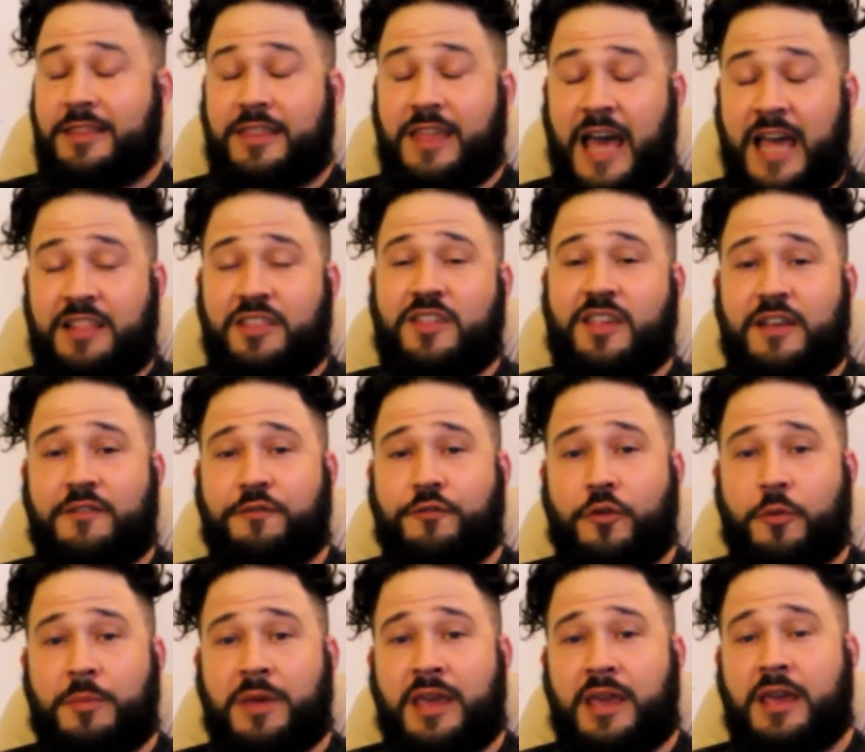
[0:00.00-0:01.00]
That's it
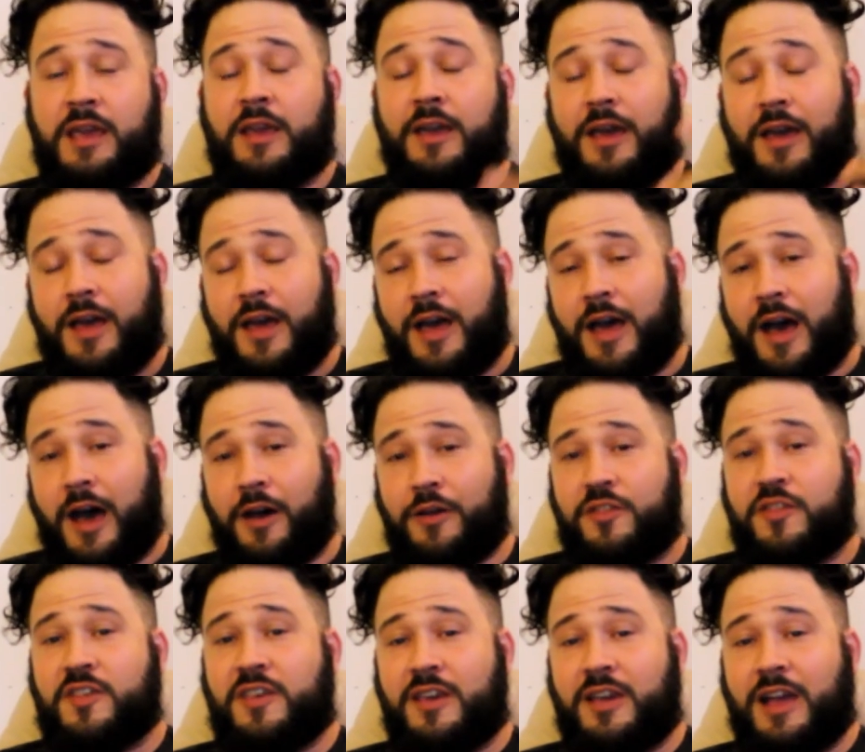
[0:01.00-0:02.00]
for me. I'll
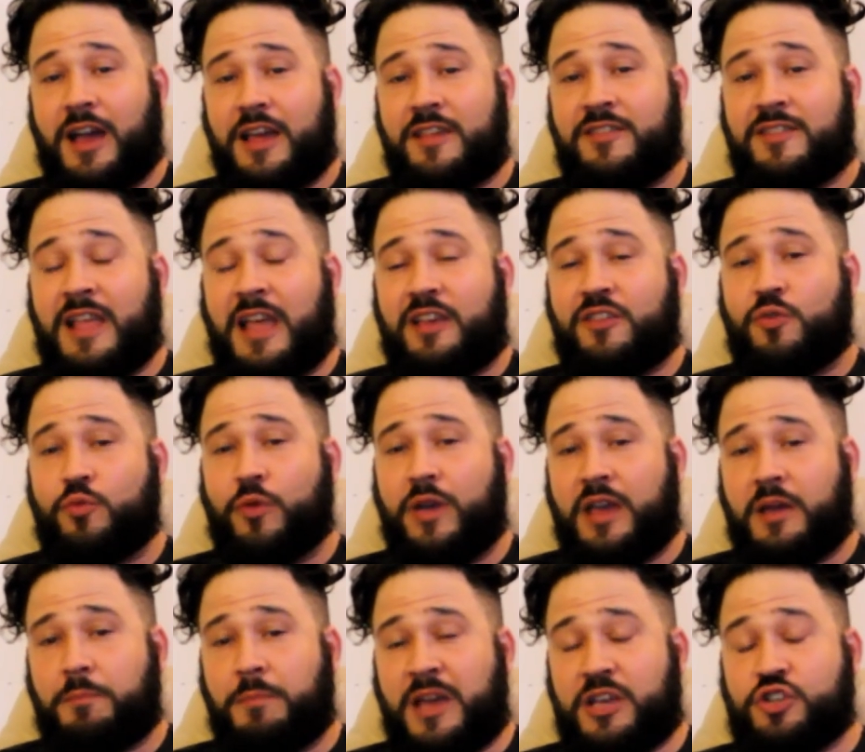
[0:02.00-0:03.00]
see you guys next
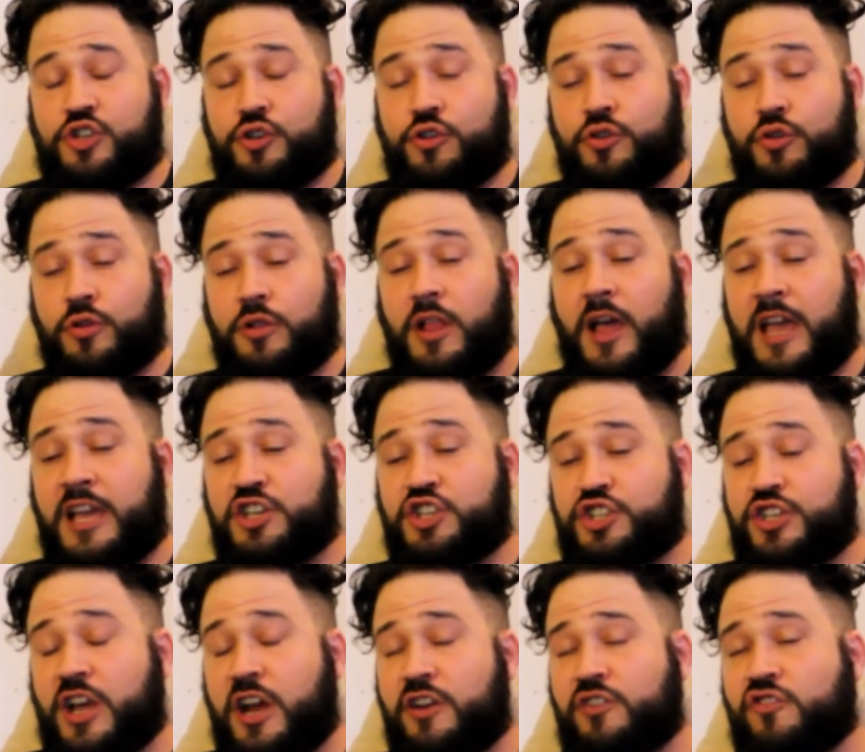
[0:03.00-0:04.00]
week. Make sure you like,
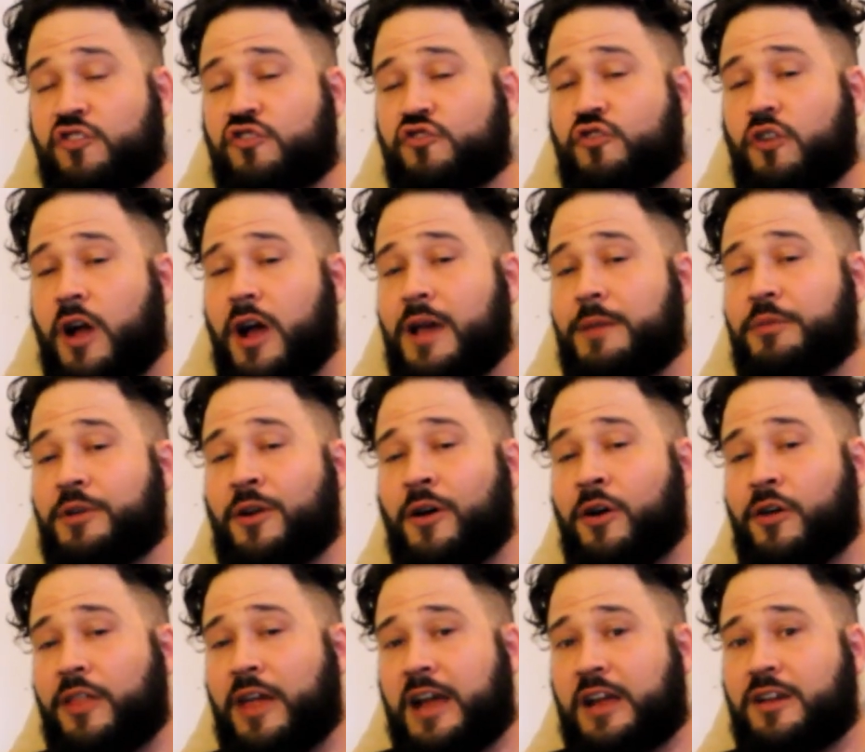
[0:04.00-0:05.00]
share, subscribe, and
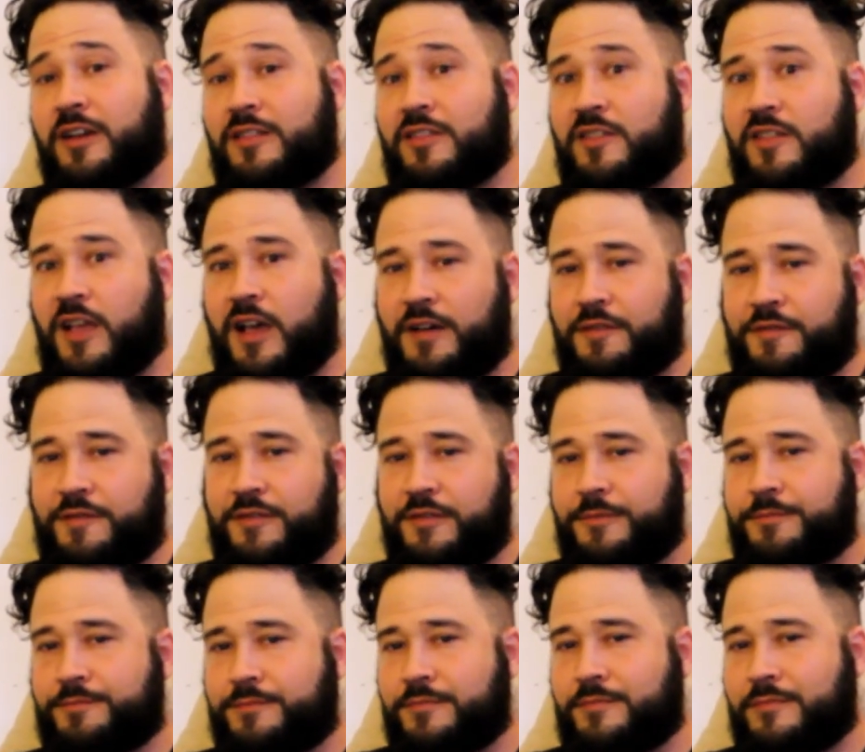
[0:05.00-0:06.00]
all that good stuff.
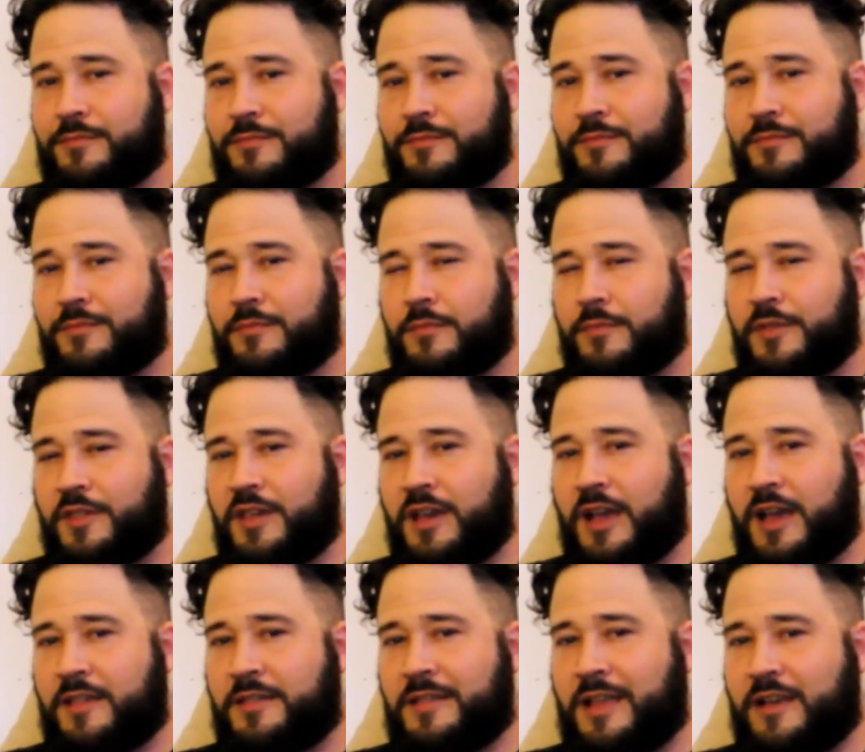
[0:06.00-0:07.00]
See
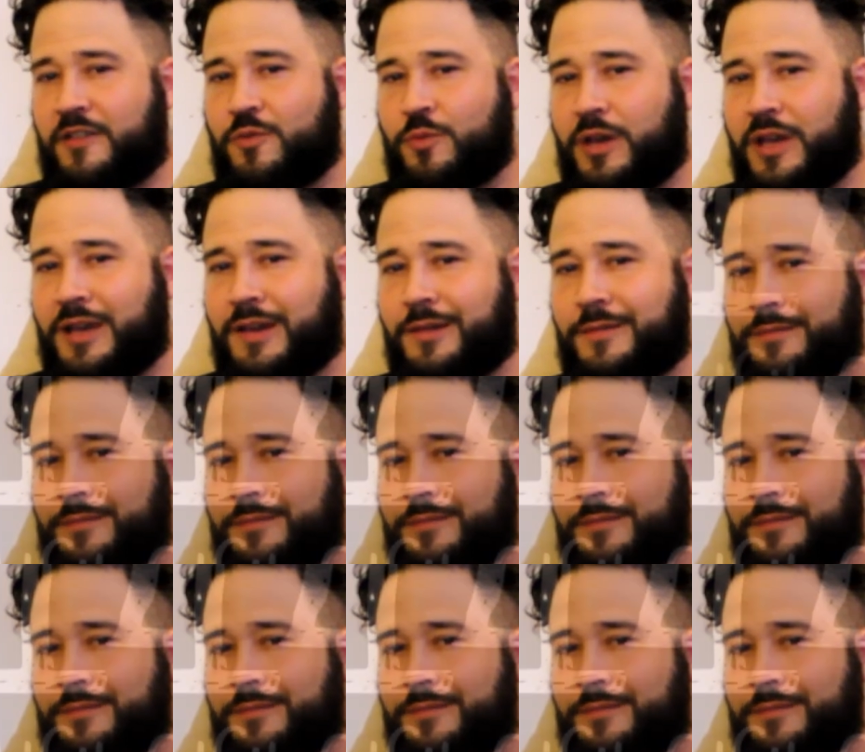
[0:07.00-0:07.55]
you guys next week.